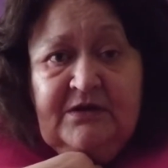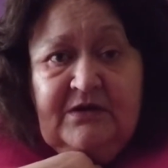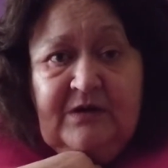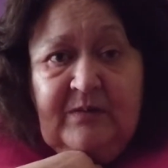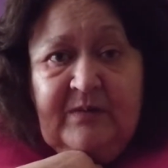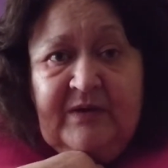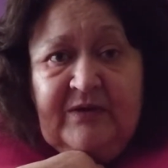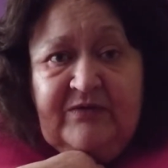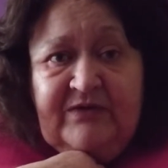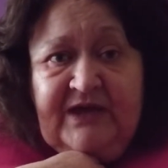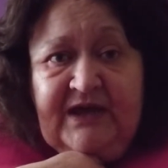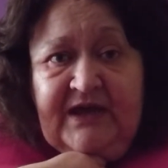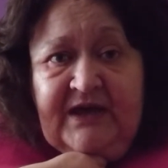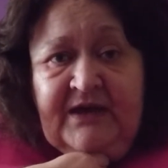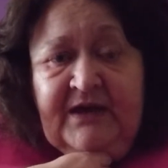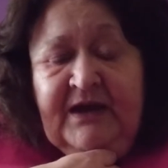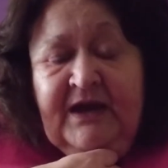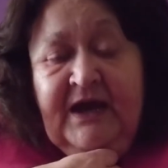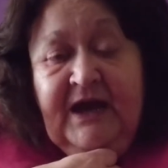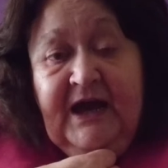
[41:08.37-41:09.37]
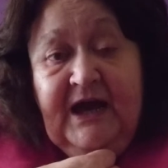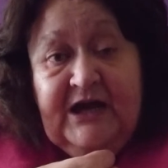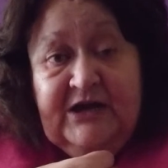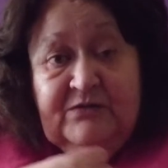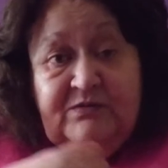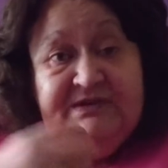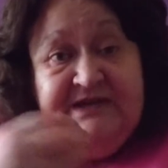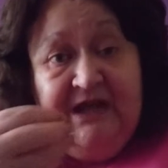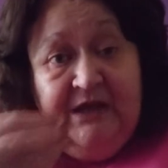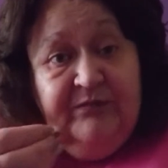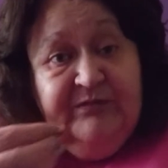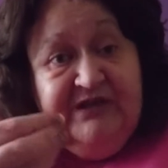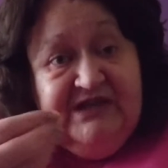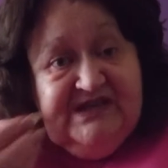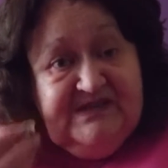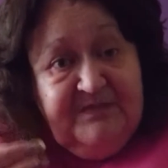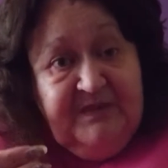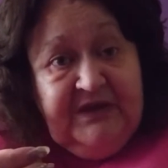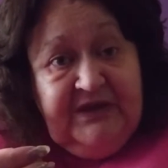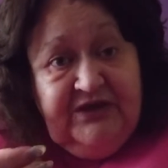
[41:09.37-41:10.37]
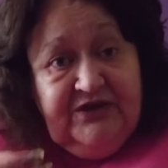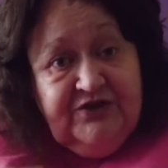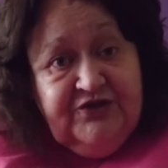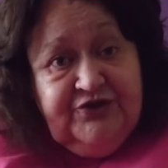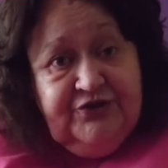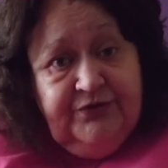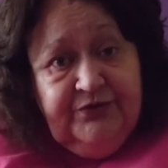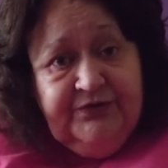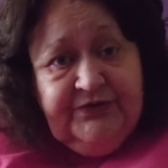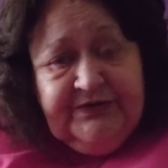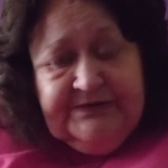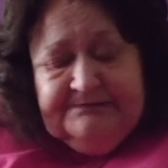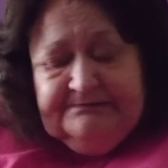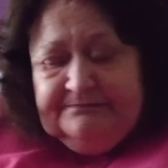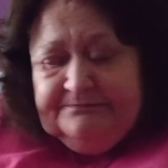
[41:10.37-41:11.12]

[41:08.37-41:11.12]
about there, and it would help you speak your truth.